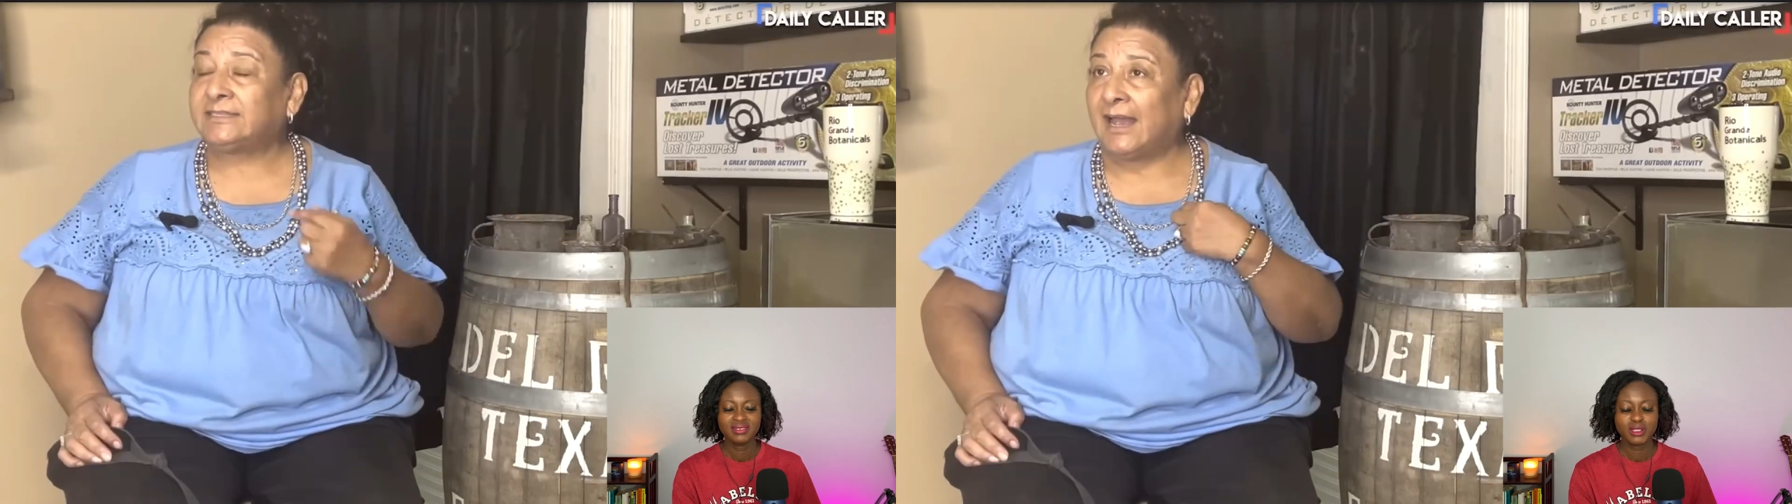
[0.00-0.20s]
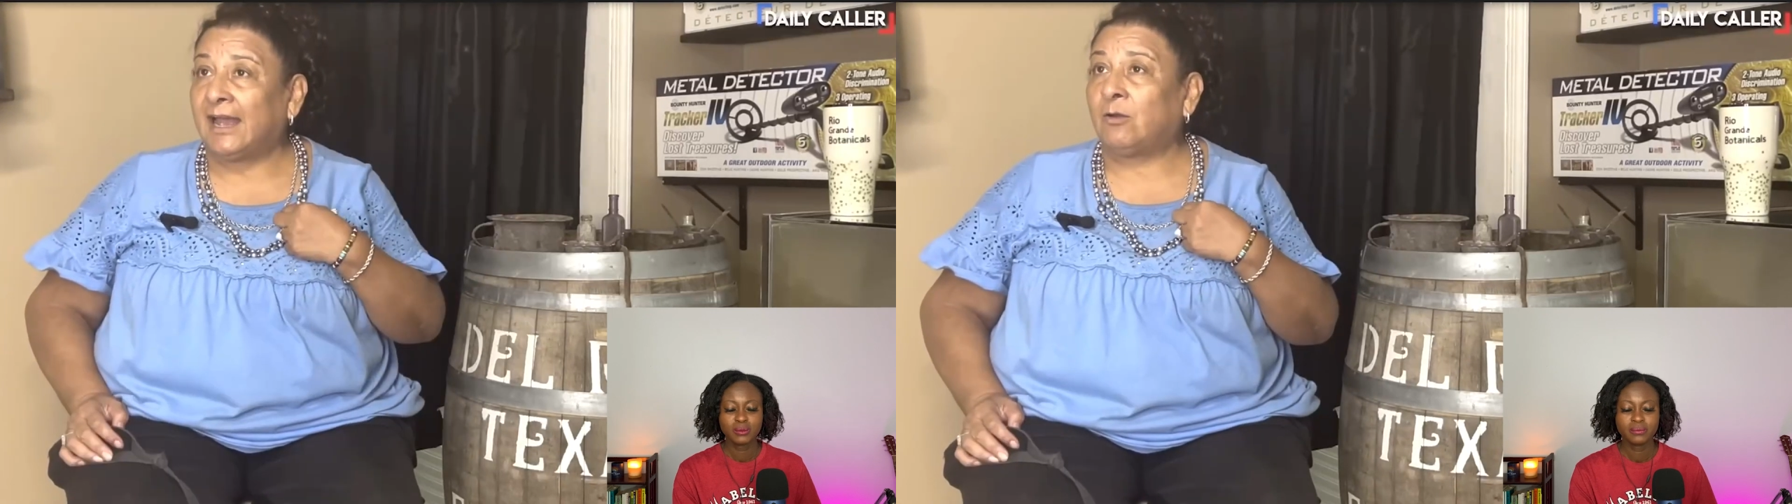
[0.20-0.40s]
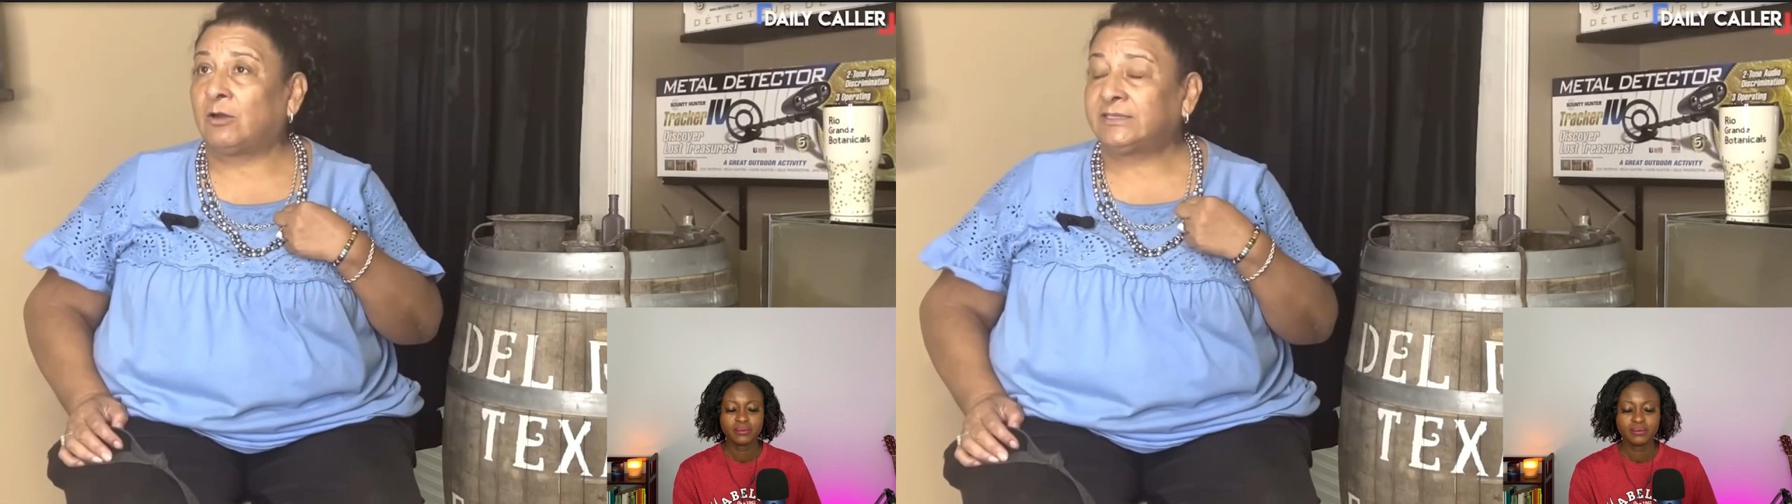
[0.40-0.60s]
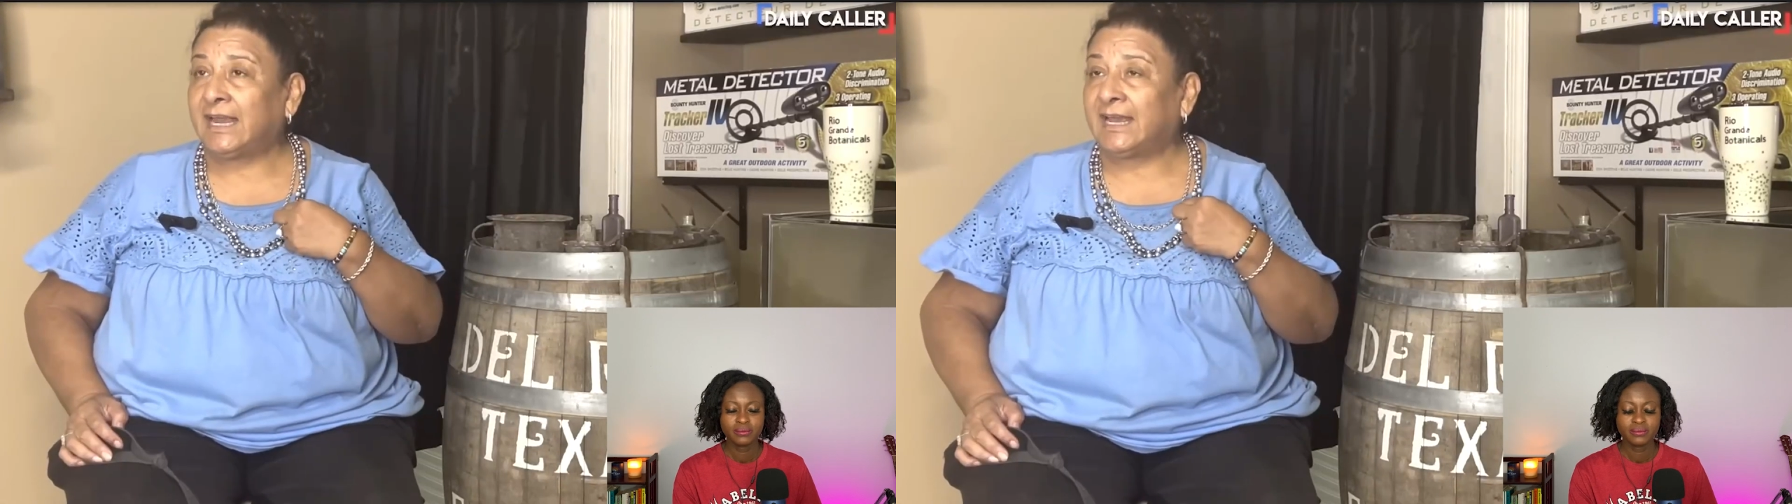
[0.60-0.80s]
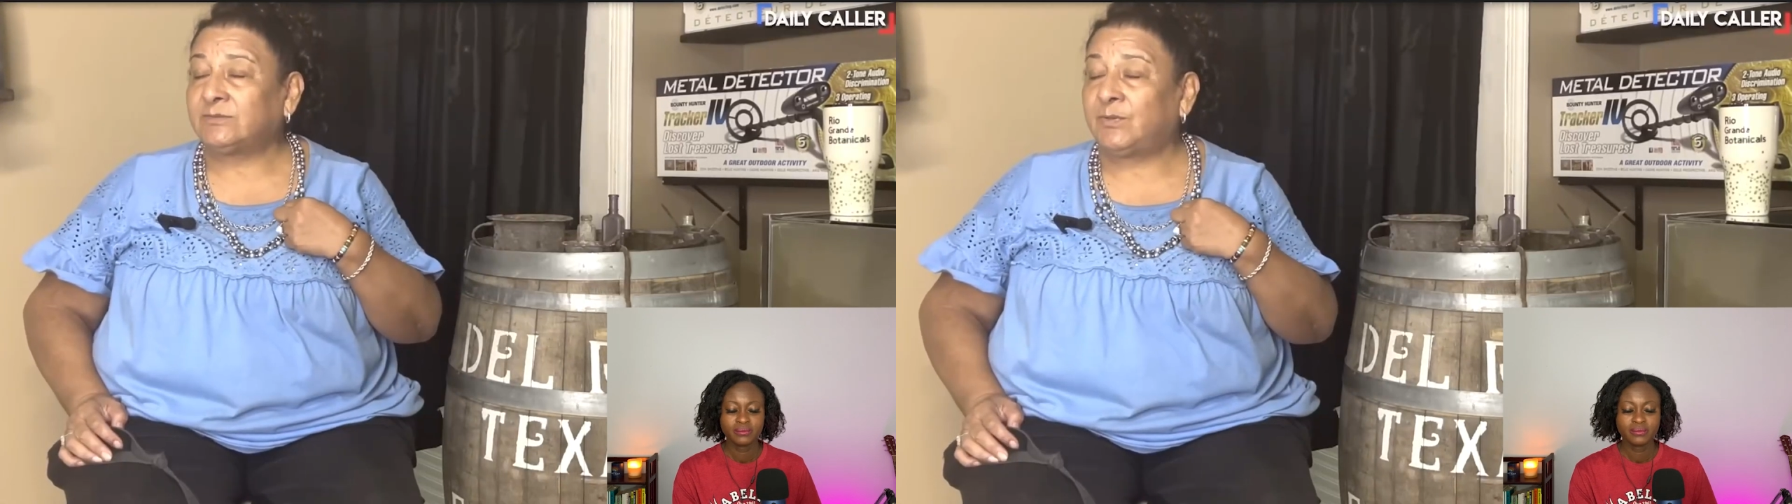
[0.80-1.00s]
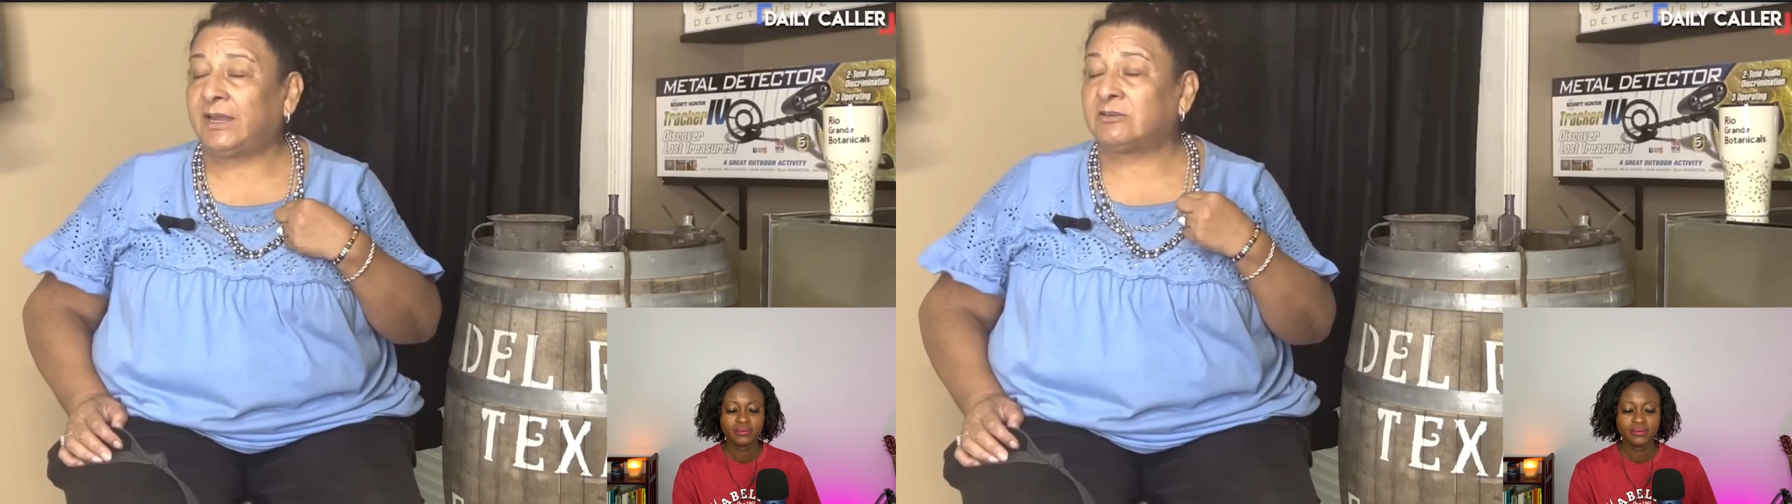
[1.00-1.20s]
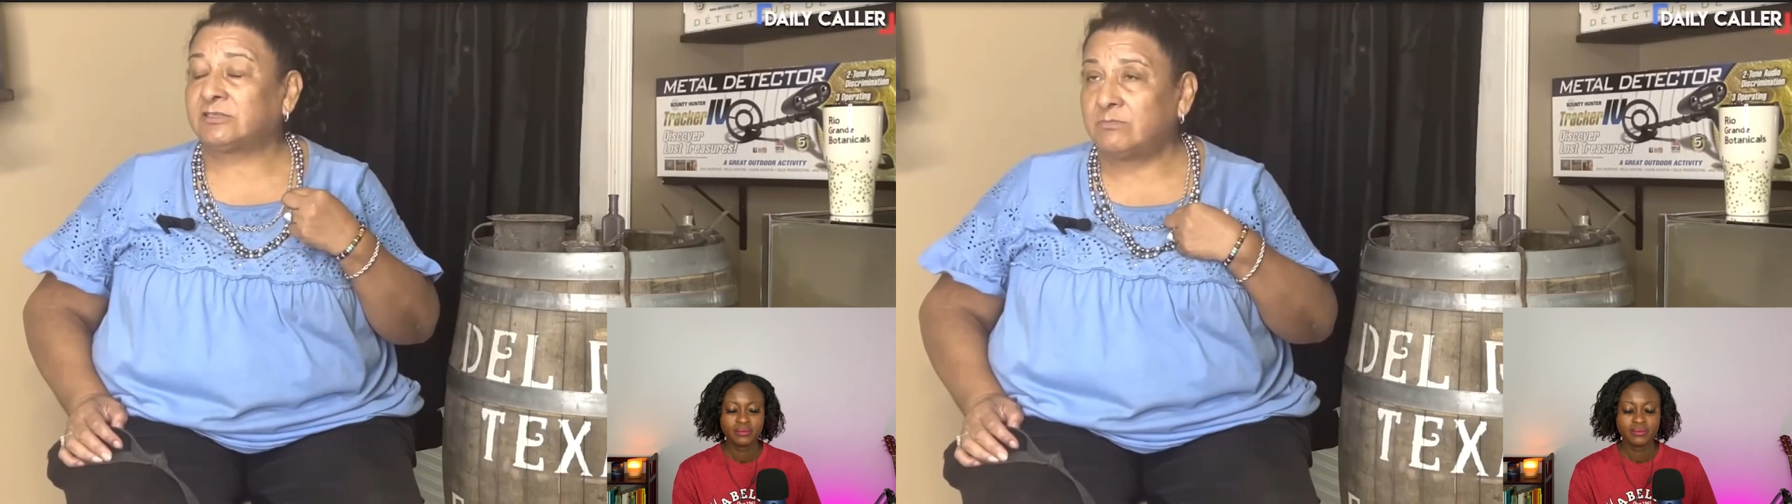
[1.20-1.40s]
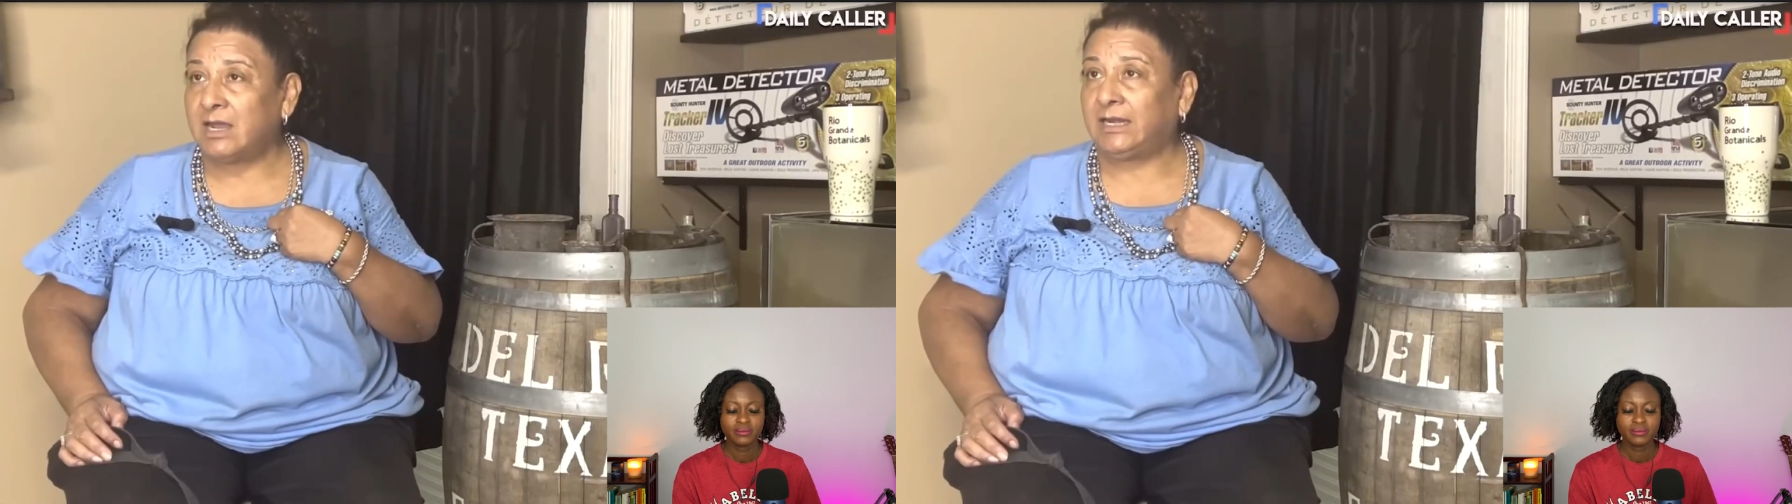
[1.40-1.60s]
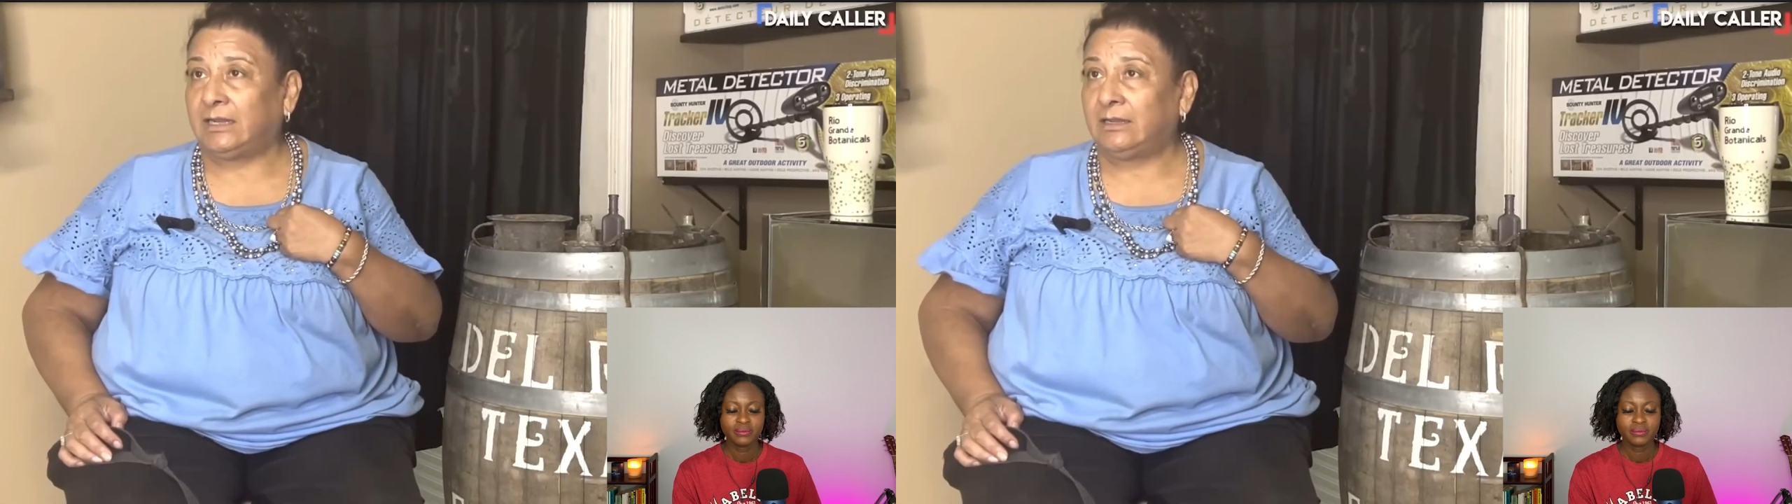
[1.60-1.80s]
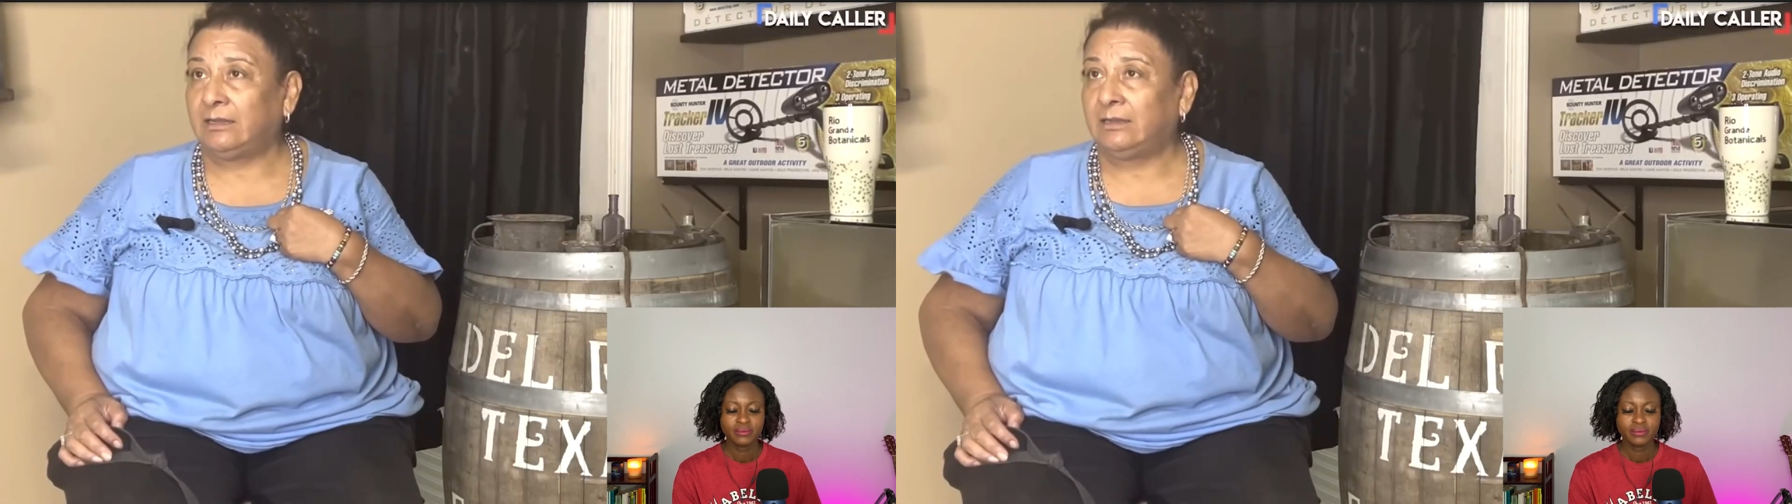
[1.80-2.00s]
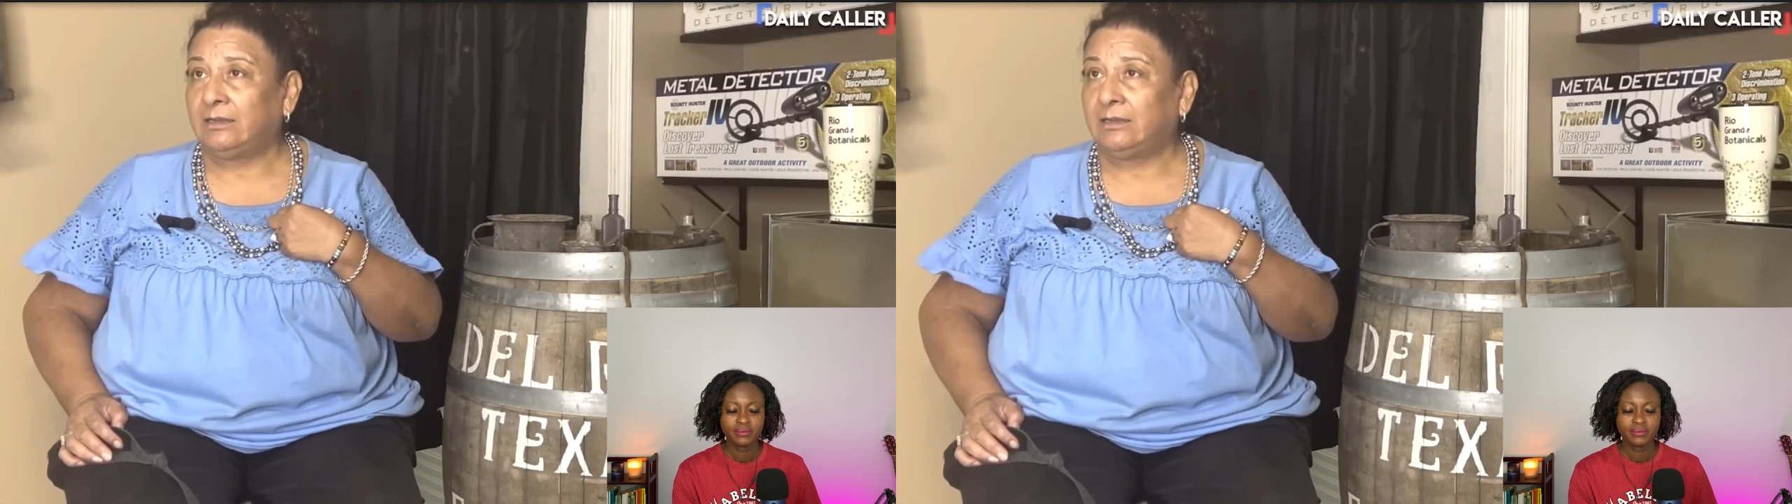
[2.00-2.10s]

It's our taxpayers' money.